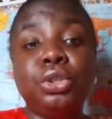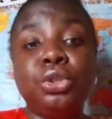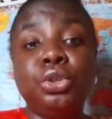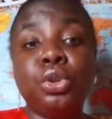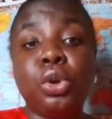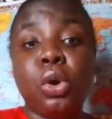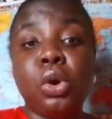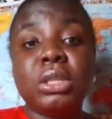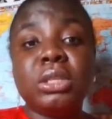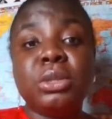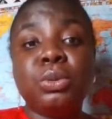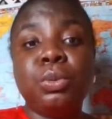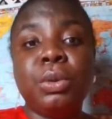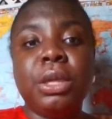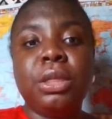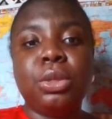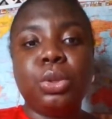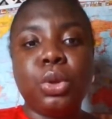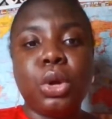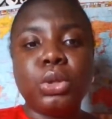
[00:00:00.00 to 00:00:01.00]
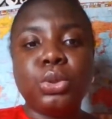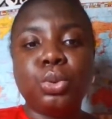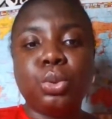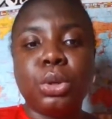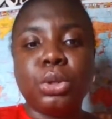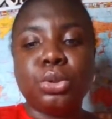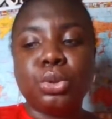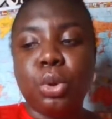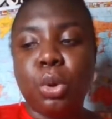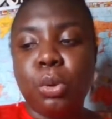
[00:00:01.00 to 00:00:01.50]
doors we thought
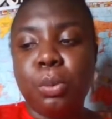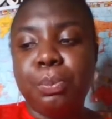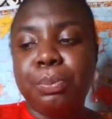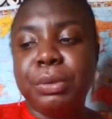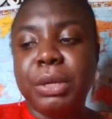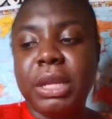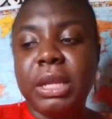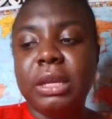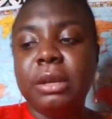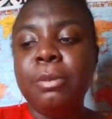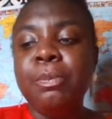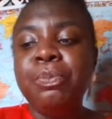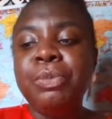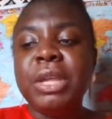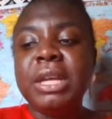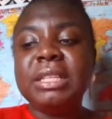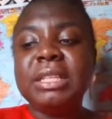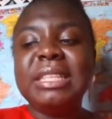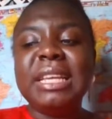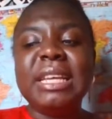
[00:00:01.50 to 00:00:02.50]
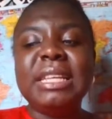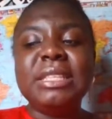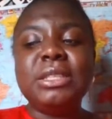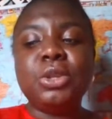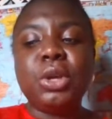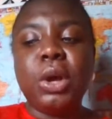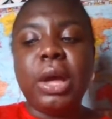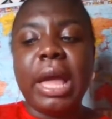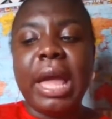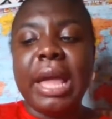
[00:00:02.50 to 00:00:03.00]
was opening
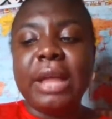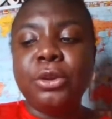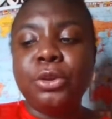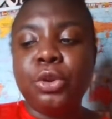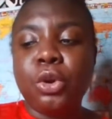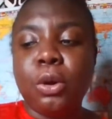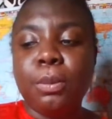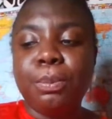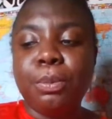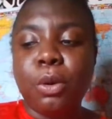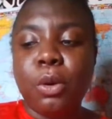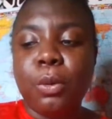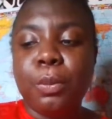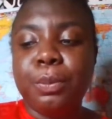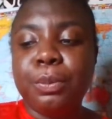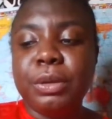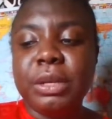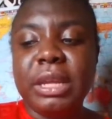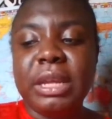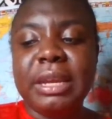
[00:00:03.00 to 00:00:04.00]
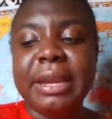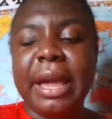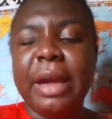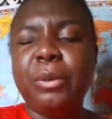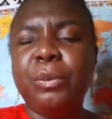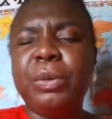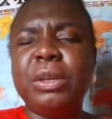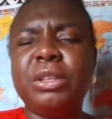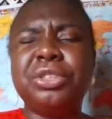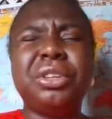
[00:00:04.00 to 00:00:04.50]
didn't end up opening.
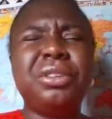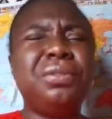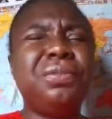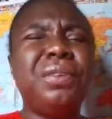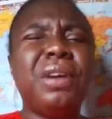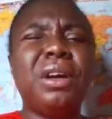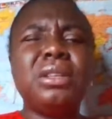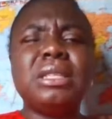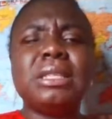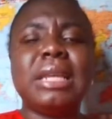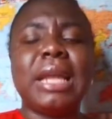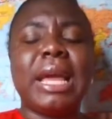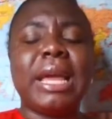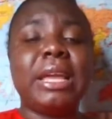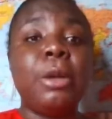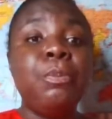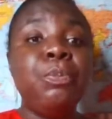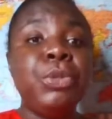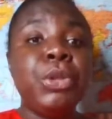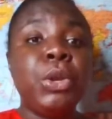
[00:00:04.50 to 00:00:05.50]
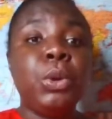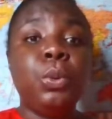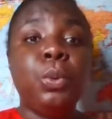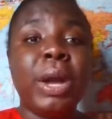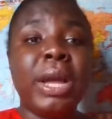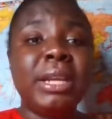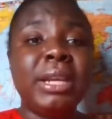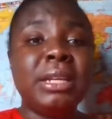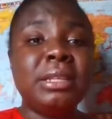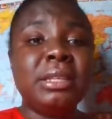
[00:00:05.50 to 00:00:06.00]
And we just felt like
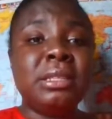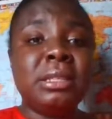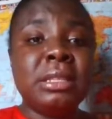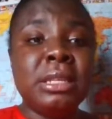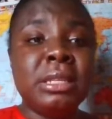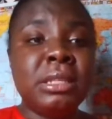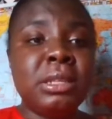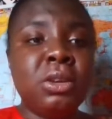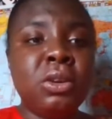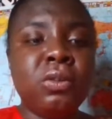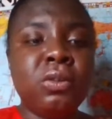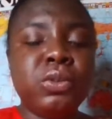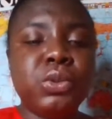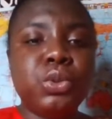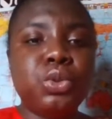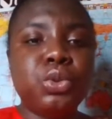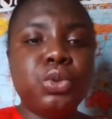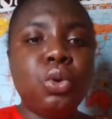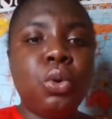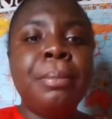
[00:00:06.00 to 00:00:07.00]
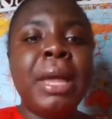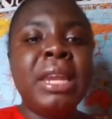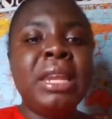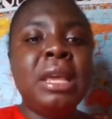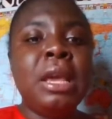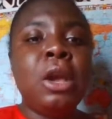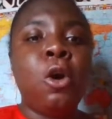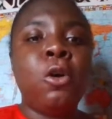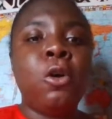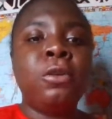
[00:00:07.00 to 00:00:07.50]
we're in a season of so
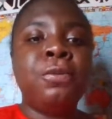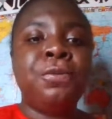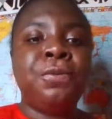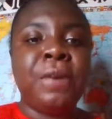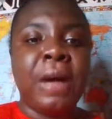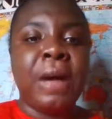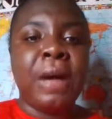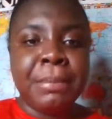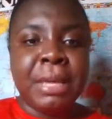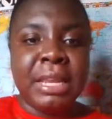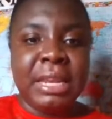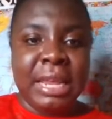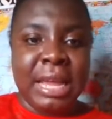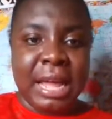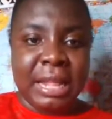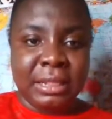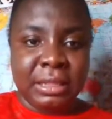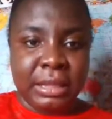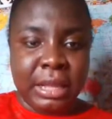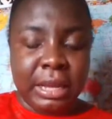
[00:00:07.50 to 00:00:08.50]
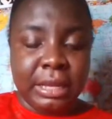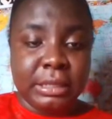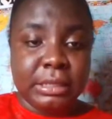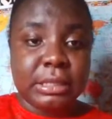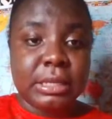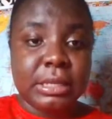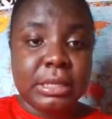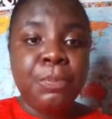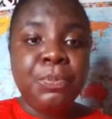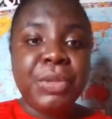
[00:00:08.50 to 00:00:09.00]
many unfamiliar
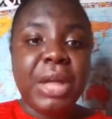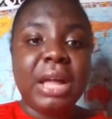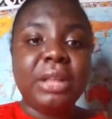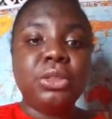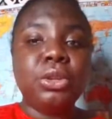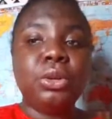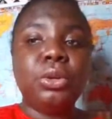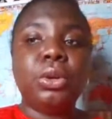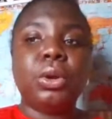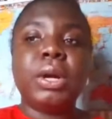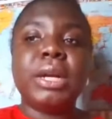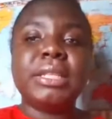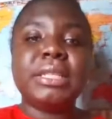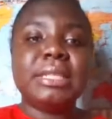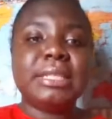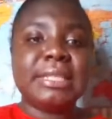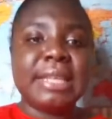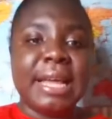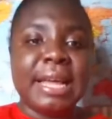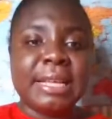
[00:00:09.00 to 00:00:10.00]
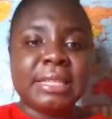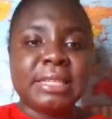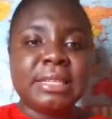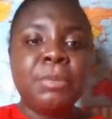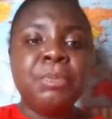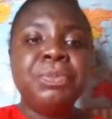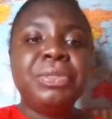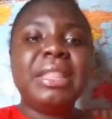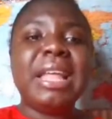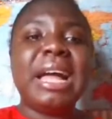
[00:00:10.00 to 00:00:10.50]
things. And the Lord
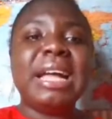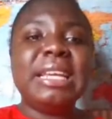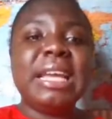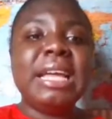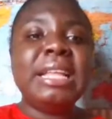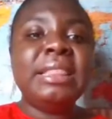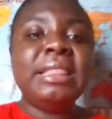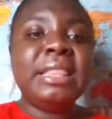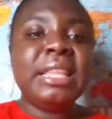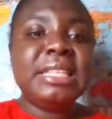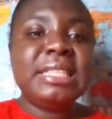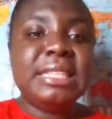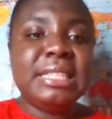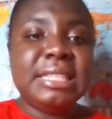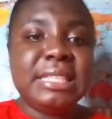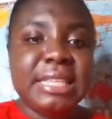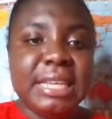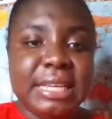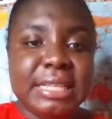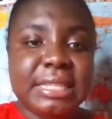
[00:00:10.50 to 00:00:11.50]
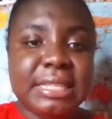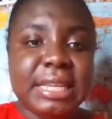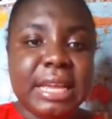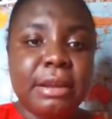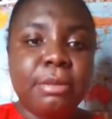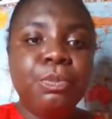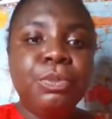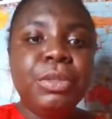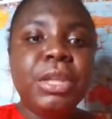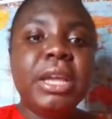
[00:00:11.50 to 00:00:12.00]
says that in this
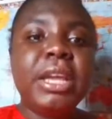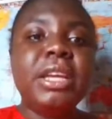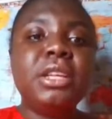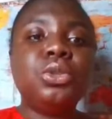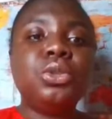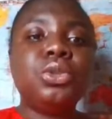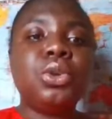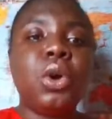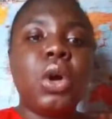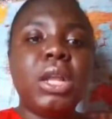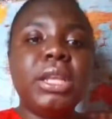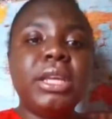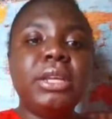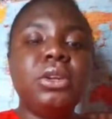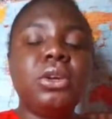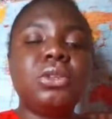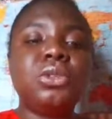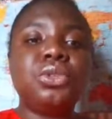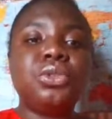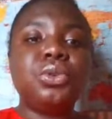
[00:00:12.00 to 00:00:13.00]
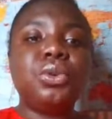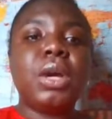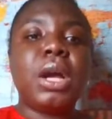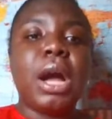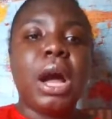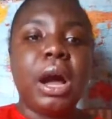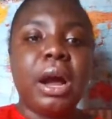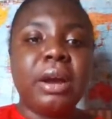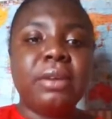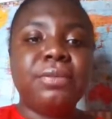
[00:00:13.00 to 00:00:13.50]
season, he's calling us to
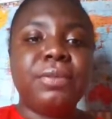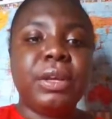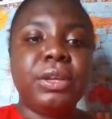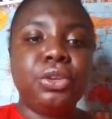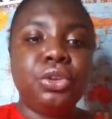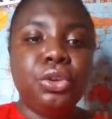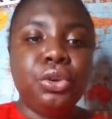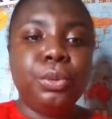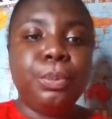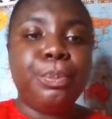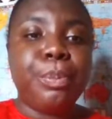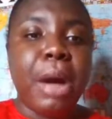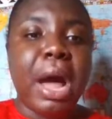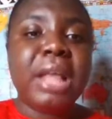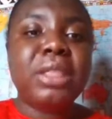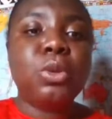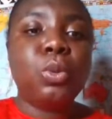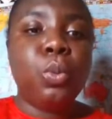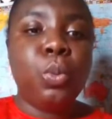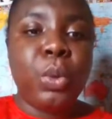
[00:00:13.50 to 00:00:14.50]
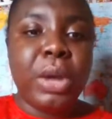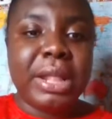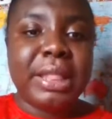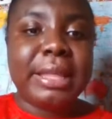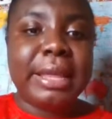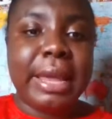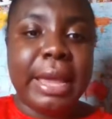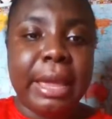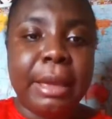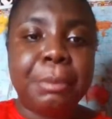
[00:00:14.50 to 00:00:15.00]
carve a new path
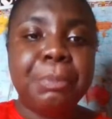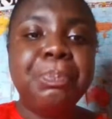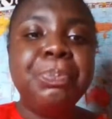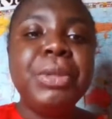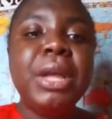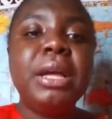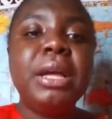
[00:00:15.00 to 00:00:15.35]
with him.